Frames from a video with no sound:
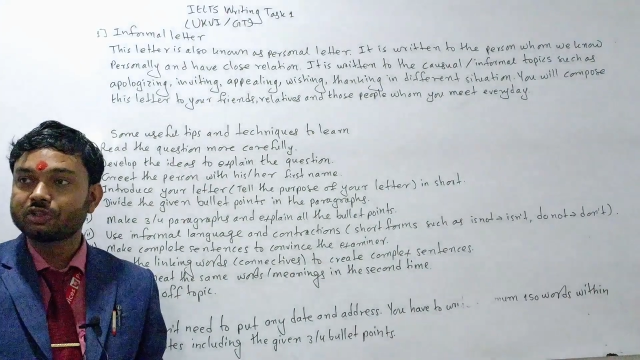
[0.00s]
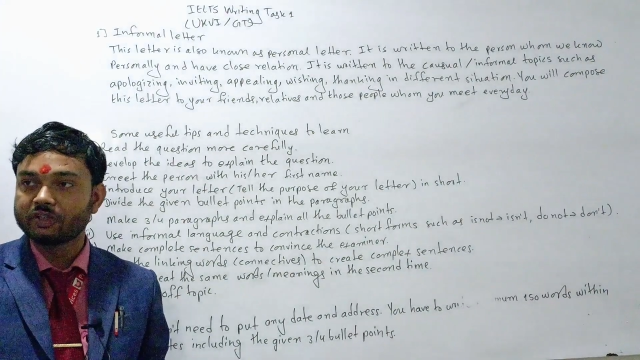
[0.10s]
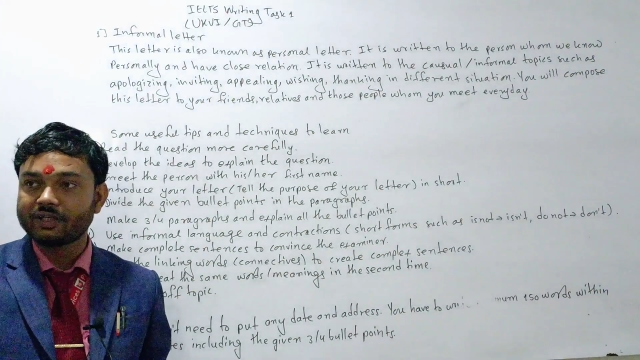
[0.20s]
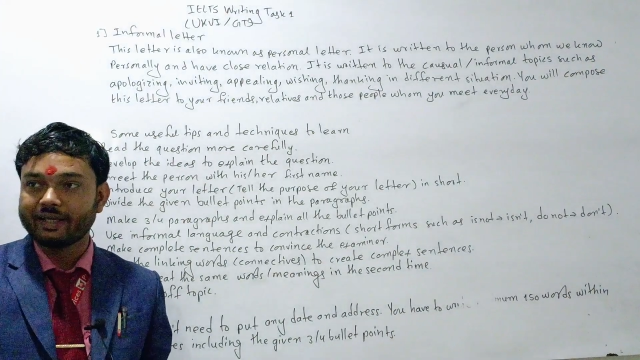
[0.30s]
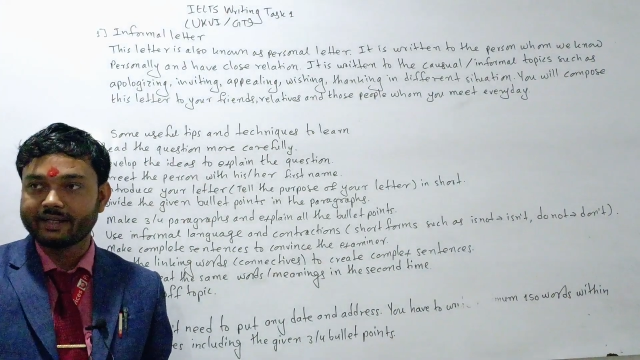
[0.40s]

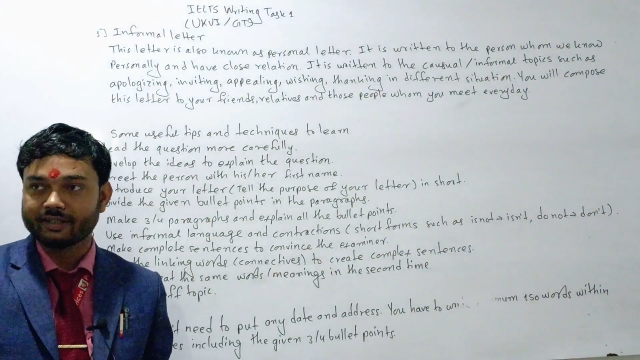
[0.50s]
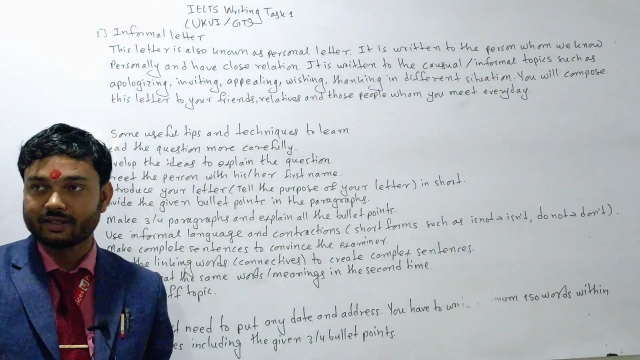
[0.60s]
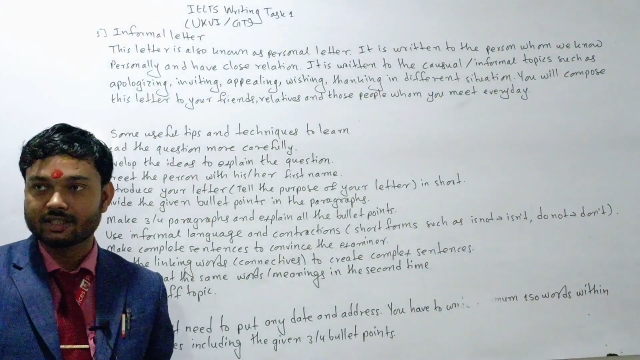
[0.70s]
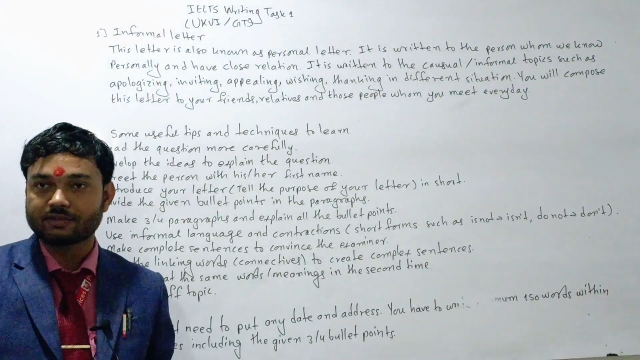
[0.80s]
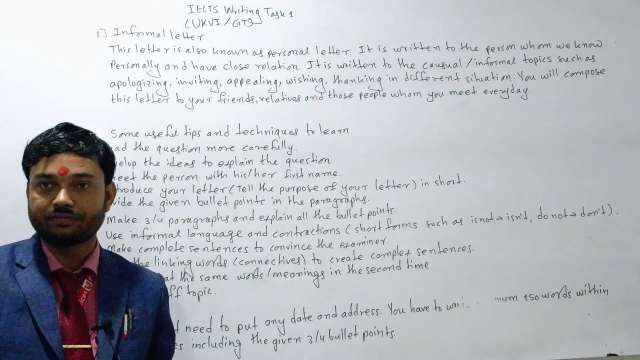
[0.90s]
3
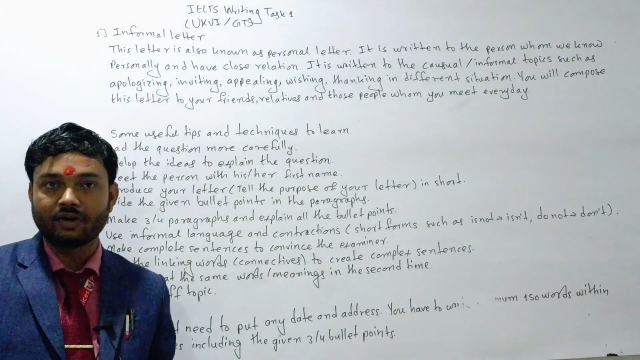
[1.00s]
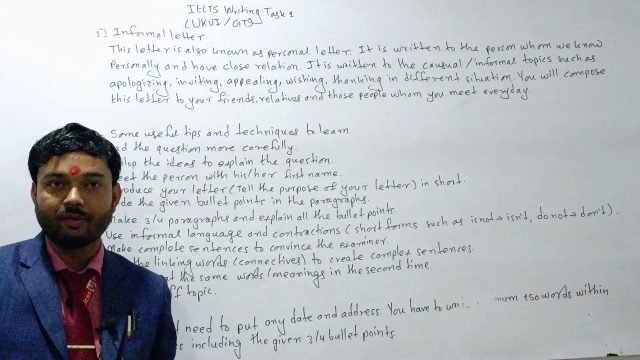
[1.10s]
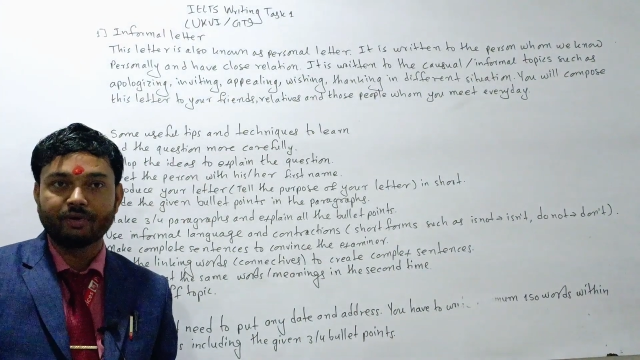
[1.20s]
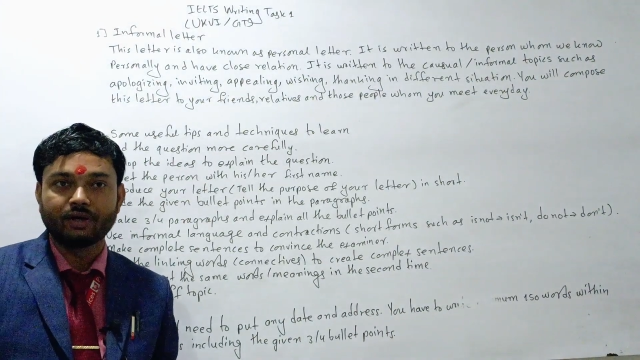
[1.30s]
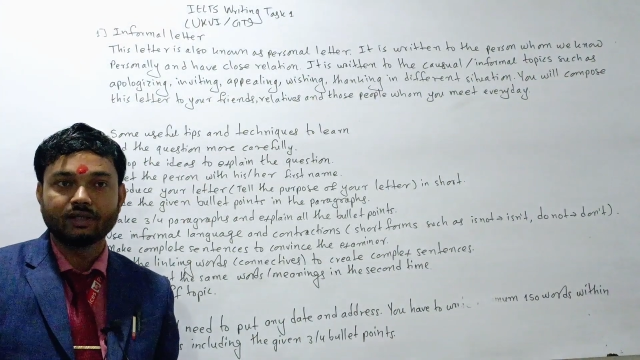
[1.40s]
letters,
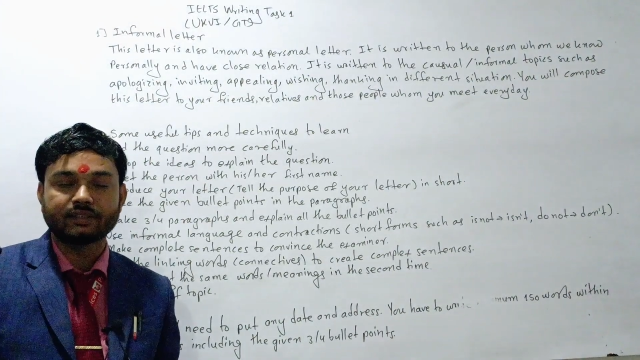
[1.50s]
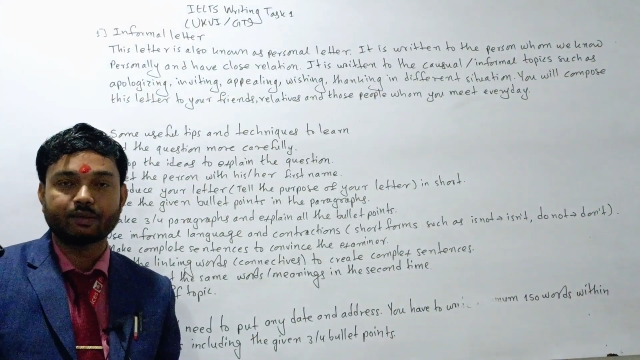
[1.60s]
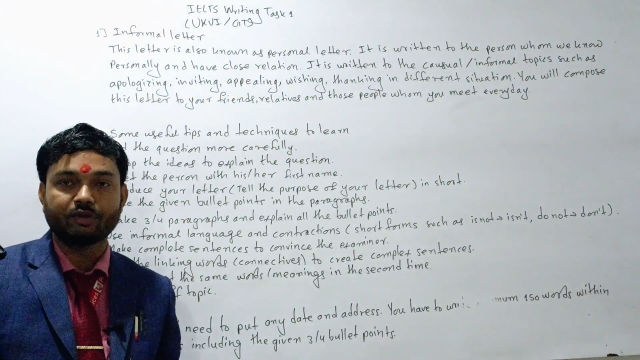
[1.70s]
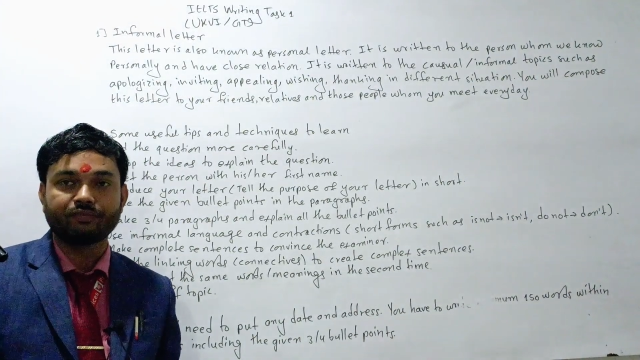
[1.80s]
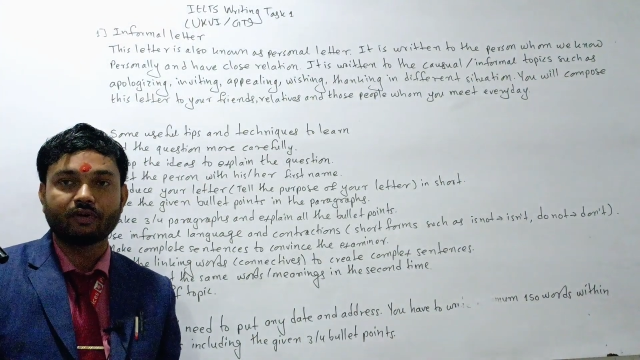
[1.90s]
formal,
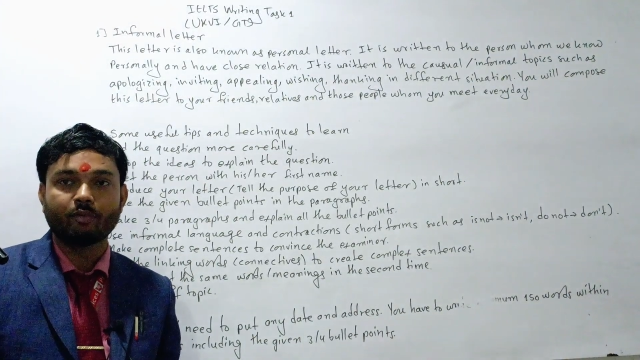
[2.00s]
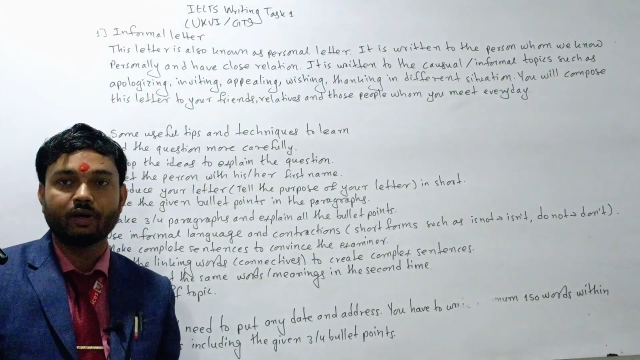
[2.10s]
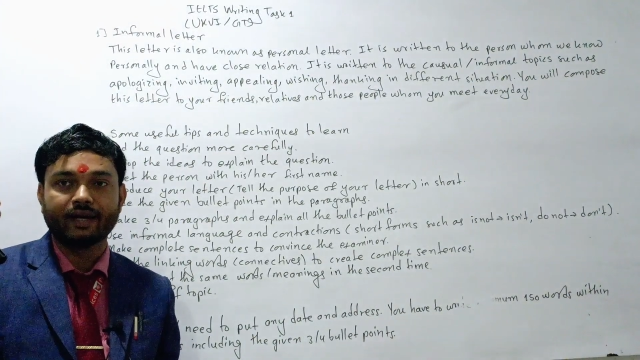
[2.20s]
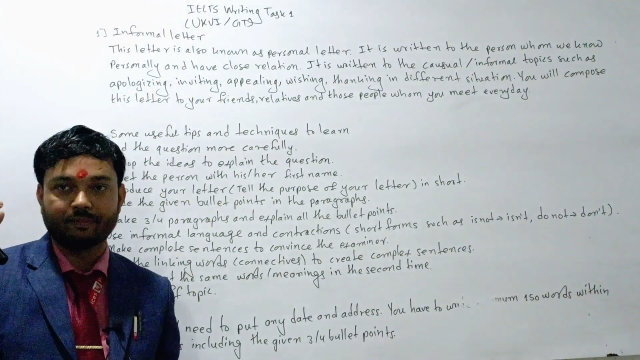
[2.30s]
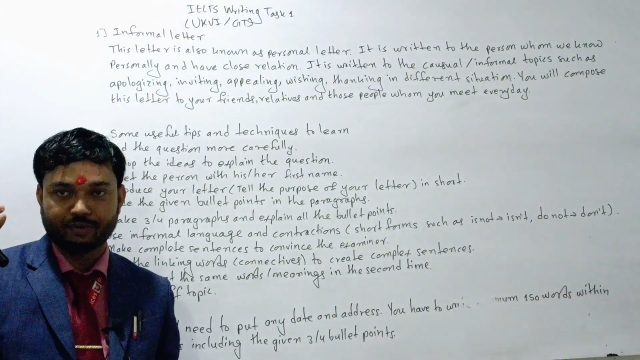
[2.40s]

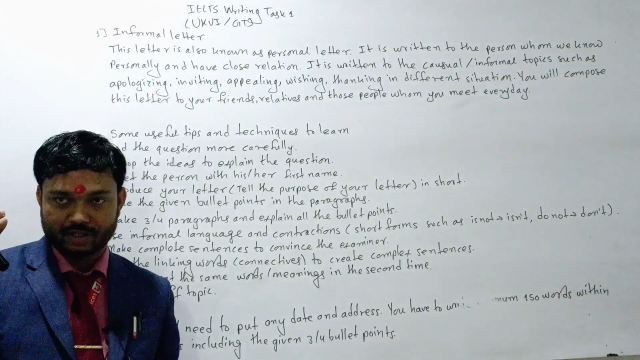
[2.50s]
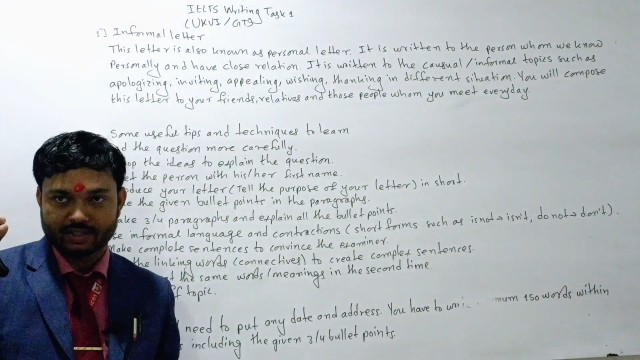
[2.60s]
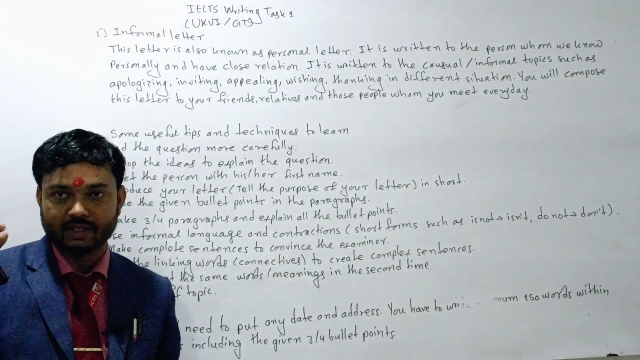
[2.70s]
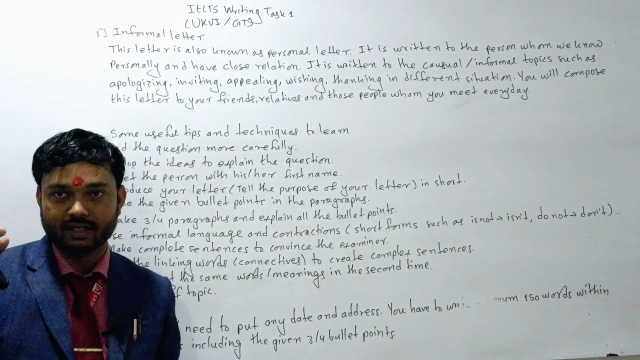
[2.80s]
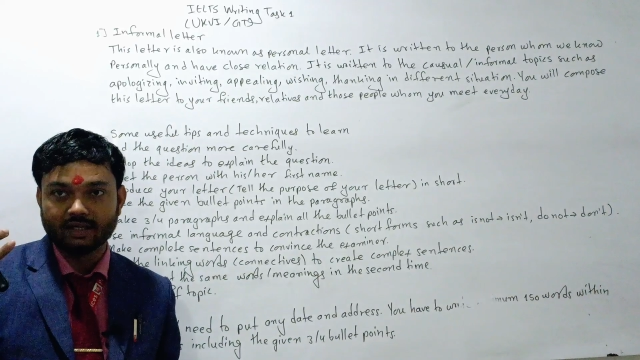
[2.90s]
semi-formal and
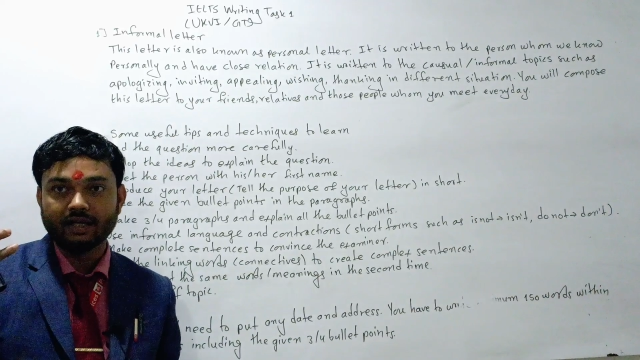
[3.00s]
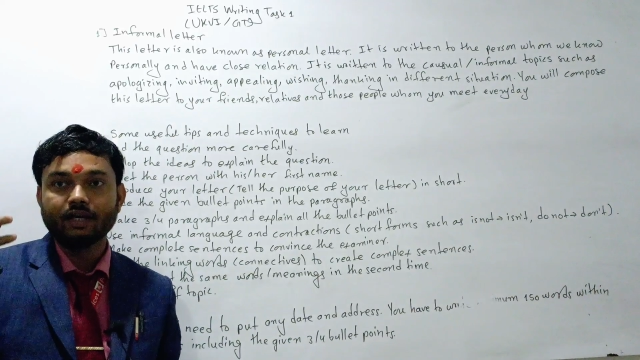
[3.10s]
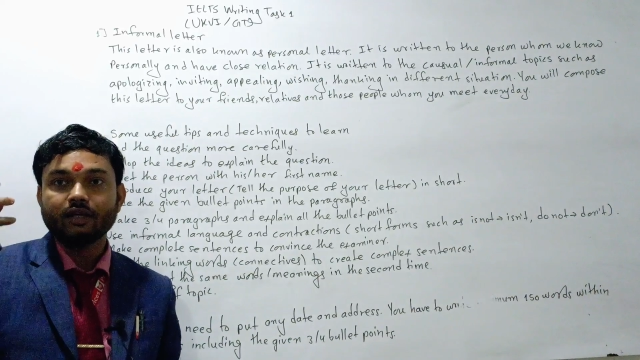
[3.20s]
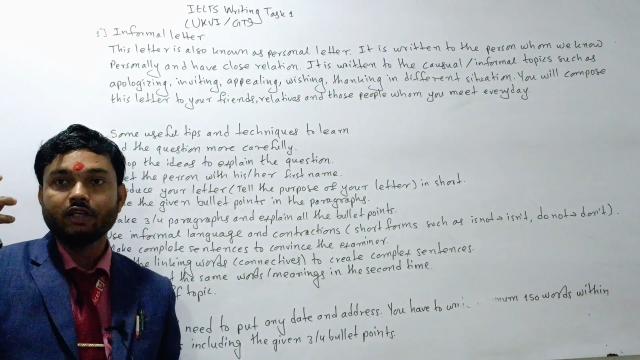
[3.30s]
personal.